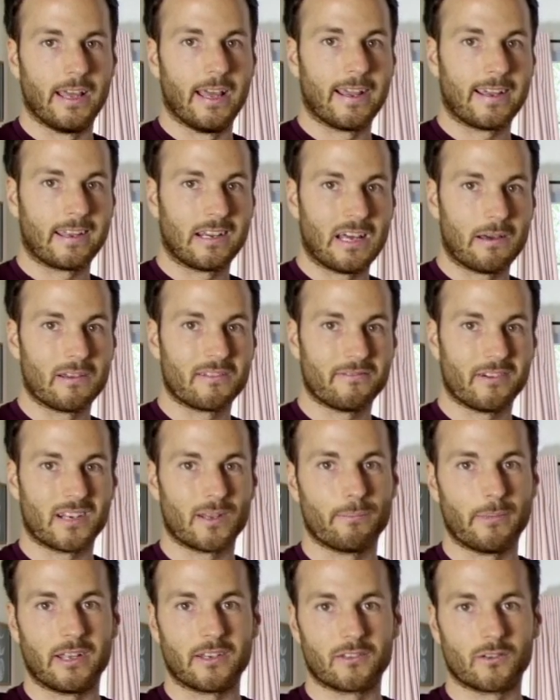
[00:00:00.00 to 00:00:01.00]
economic
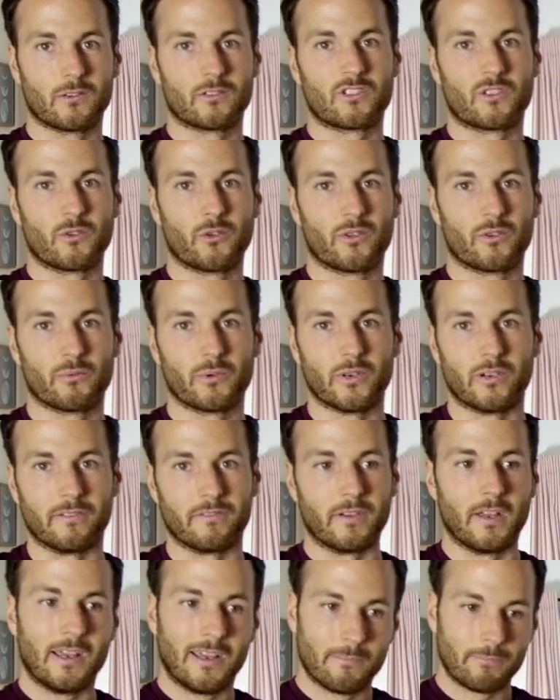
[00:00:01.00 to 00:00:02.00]
fundamentals through the roof.